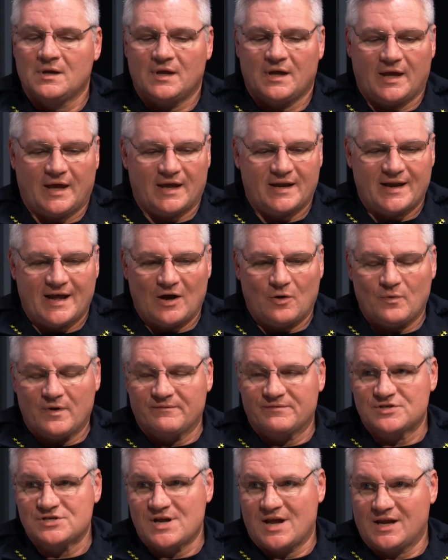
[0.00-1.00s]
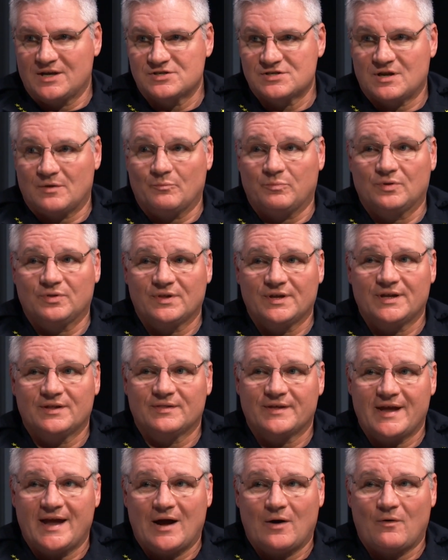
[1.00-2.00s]
And now we've changed
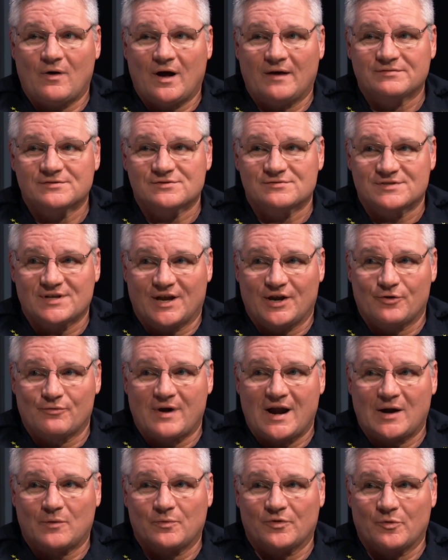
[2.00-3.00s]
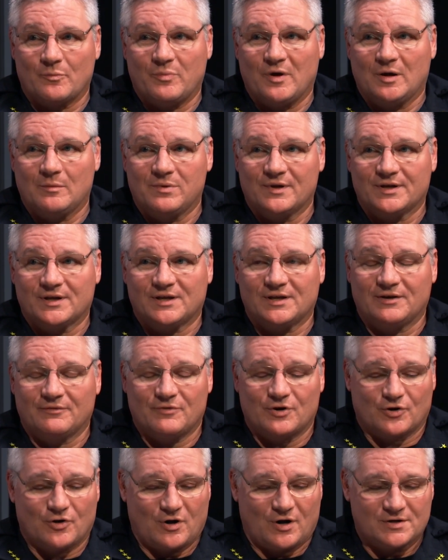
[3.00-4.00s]
completely how officers interact with the public in
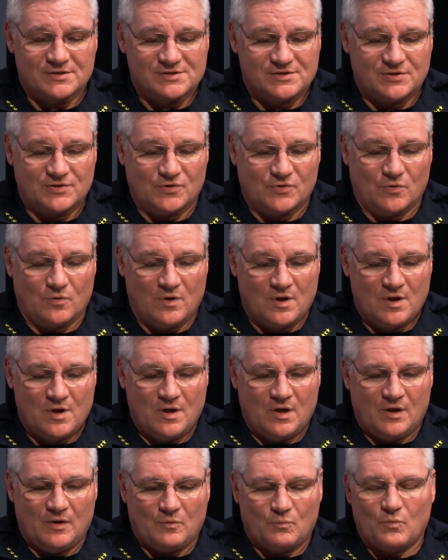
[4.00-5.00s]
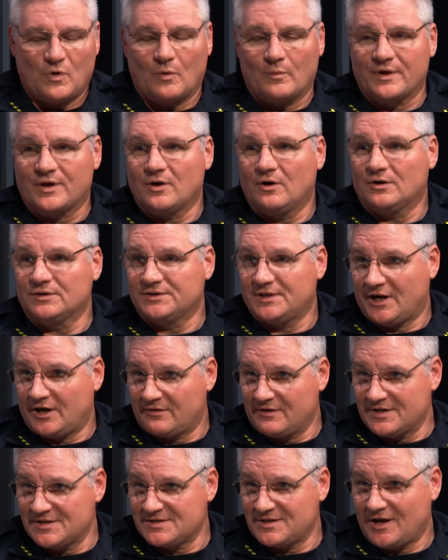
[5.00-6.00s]
regards to what we call
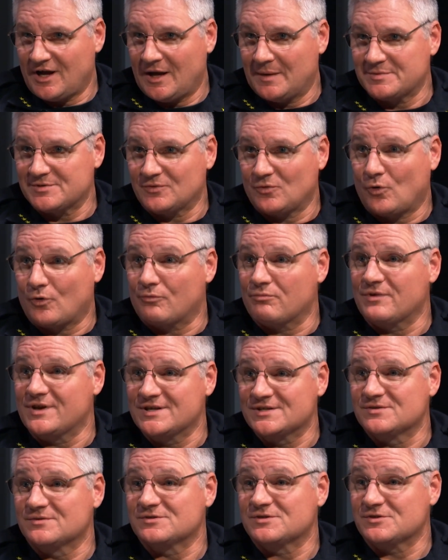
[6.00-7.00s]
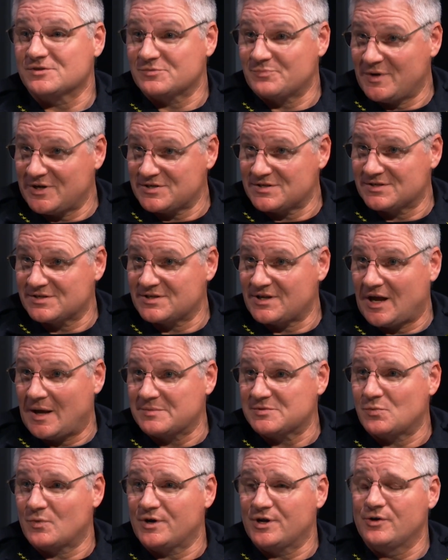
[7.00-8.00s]
Terry stops or reasonable suspicion
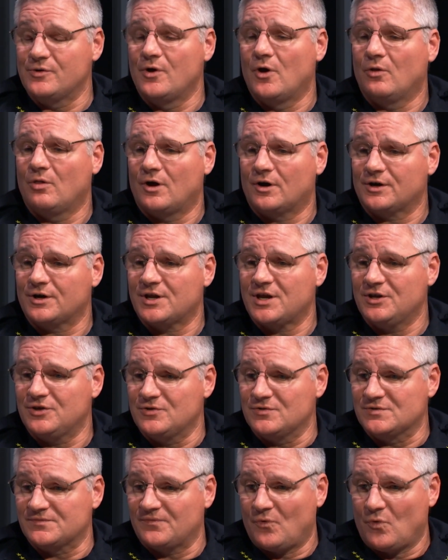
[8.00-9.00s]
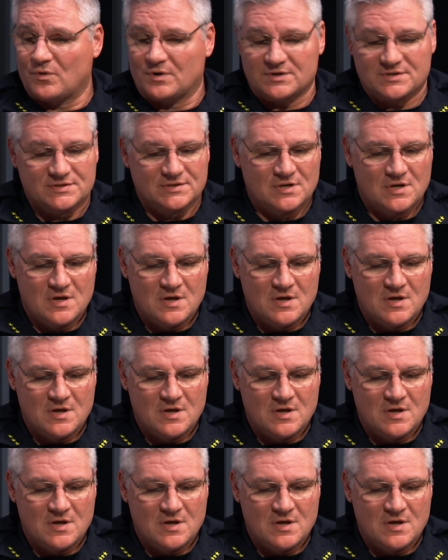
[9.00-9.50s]
stops, where you no longer can use force.